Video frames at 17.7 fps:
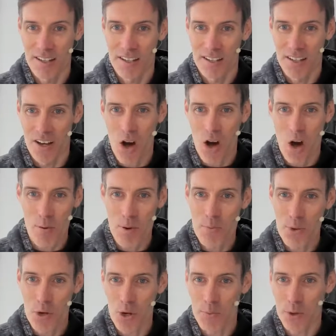hop
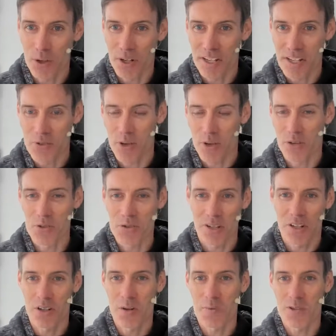on board, Bonnie, as well. You
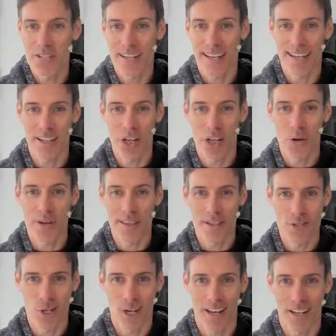can come and say hello in
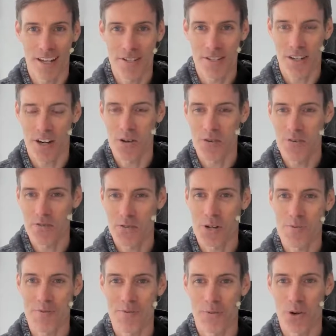the challenge. I know you've
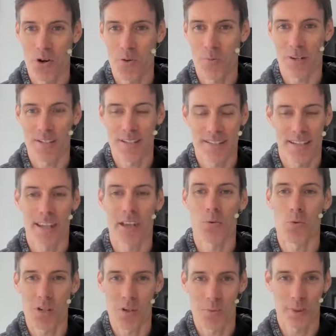done it before, but there
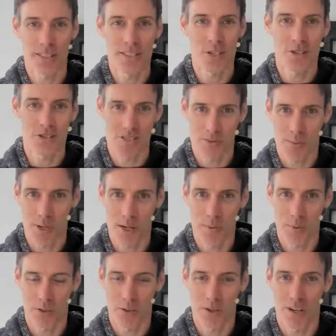will be tons of
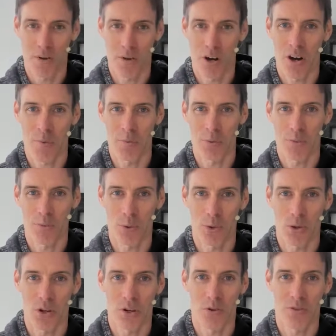people who are hopping on
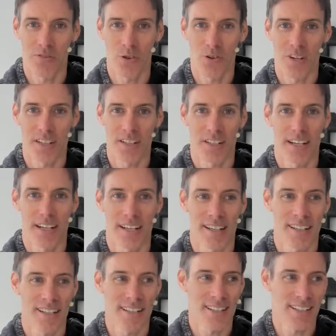board who have already done it,
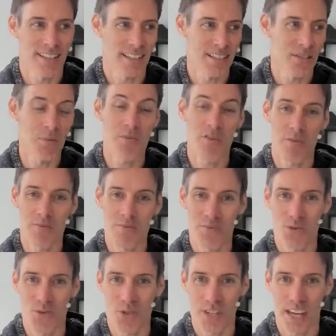and some of
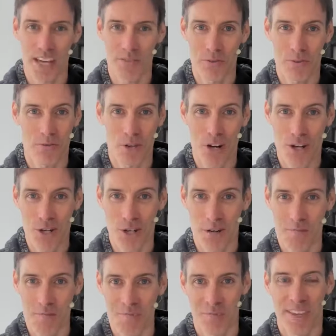them just getting a
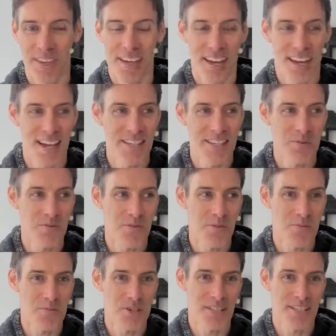refresher, and some of
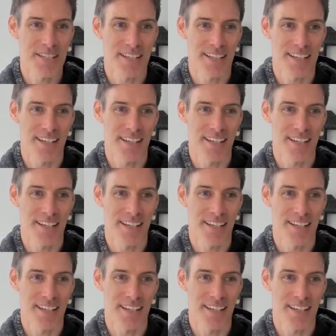them just